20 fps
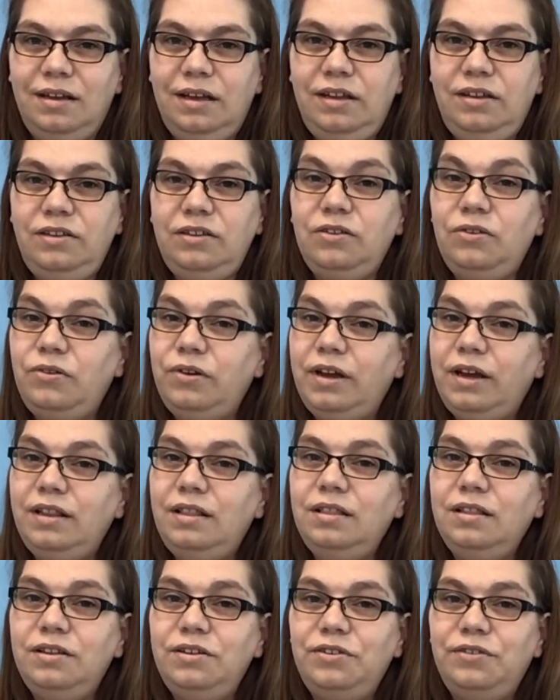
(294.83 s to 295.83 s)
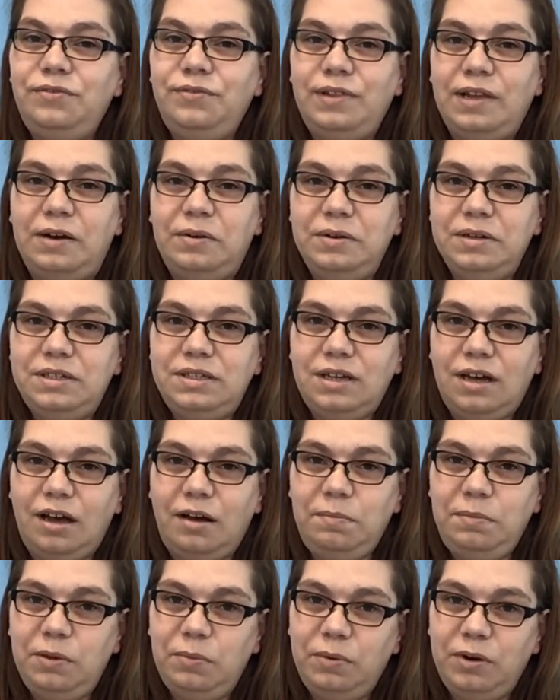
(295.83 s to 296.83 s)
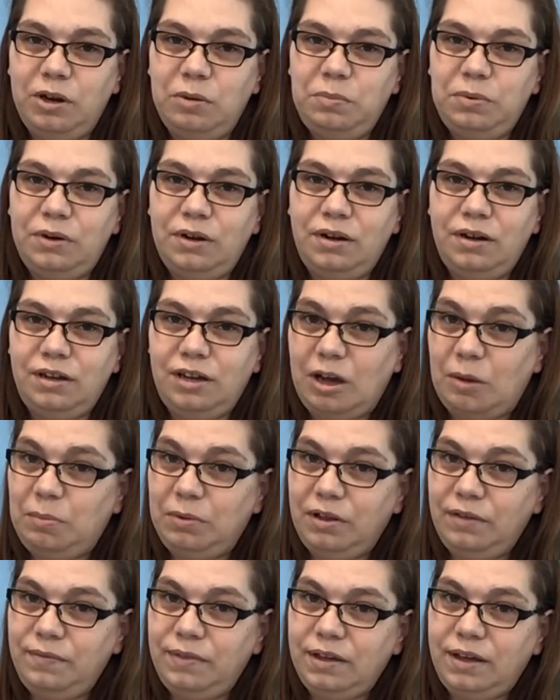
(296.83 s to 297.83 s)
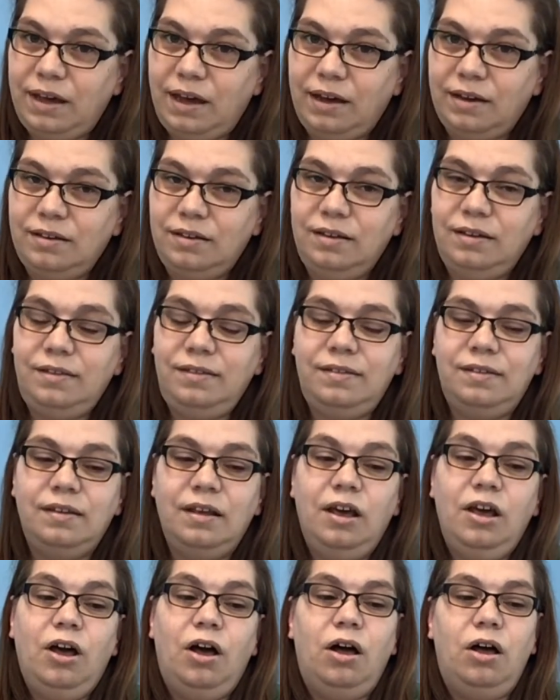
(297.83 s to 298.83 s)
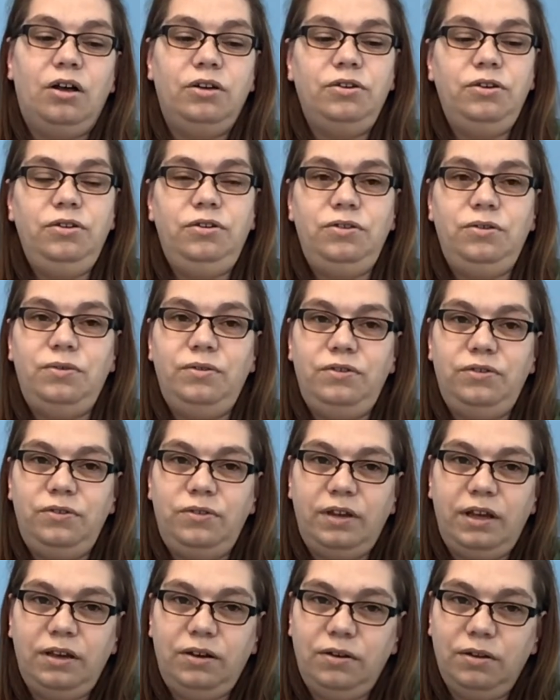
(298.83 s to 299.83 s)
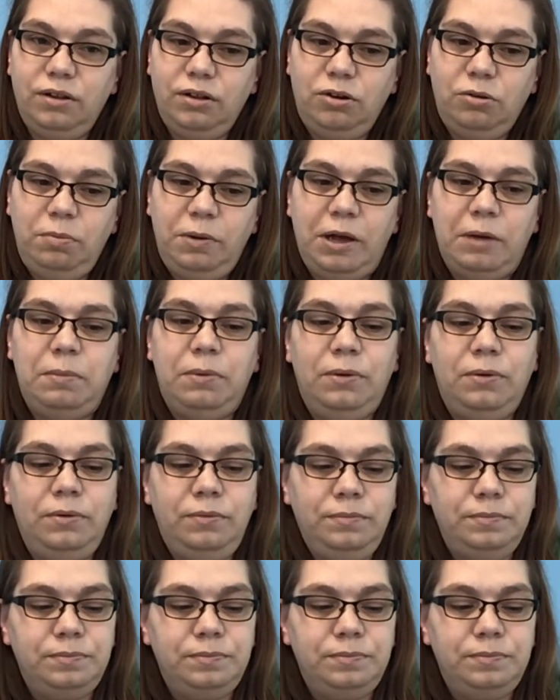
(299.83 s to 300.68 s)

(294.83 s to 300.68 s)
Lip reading: To create the little flower top that we're going to put on a couple of the cactus, all you do is you take your little pebble